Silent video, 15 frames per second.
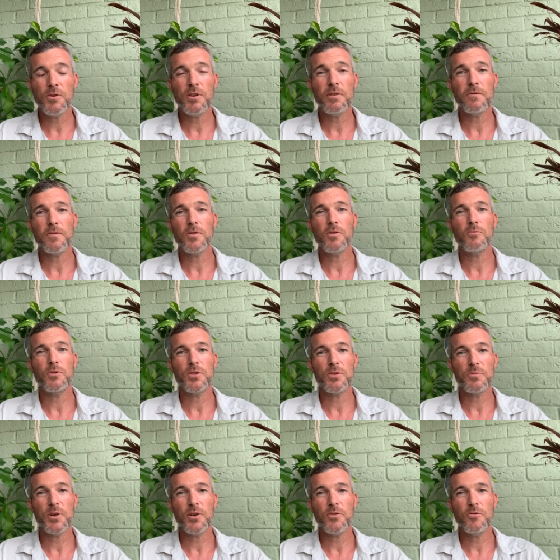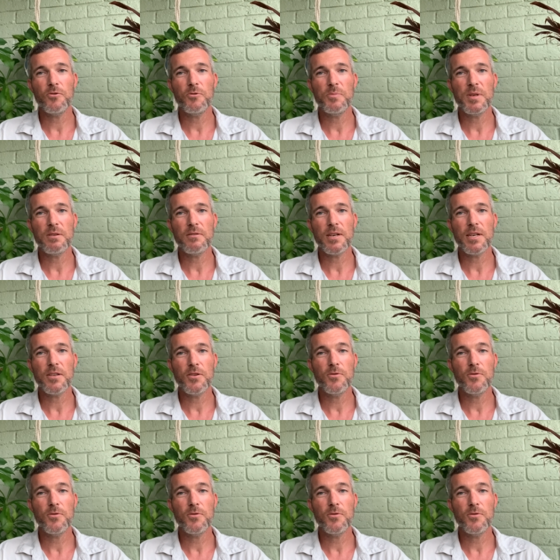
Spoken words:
never know what tomorrow will be like.